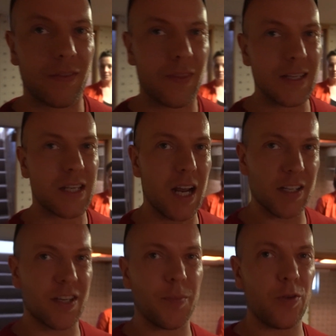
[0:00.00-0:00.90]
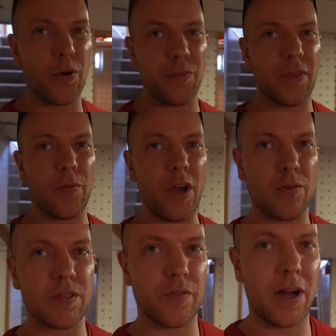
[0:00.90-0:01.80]
that's kind of something that we
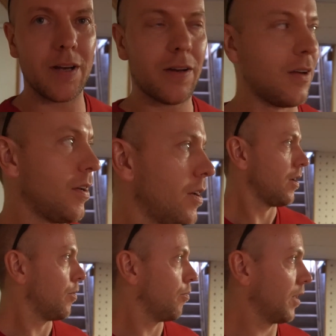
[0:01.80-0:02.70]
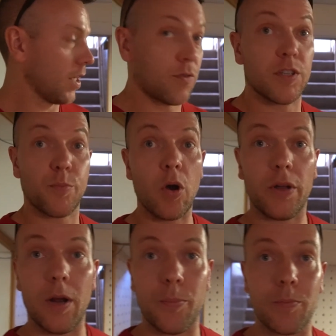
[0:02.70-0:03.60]
always find, but this one's
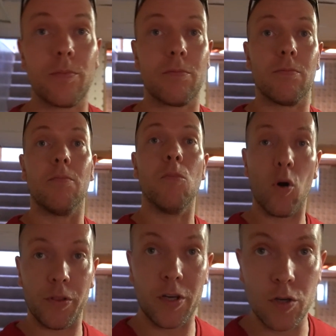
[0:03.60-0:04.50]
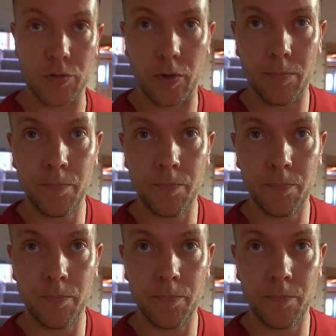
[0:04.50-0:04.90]
broken up more than usual.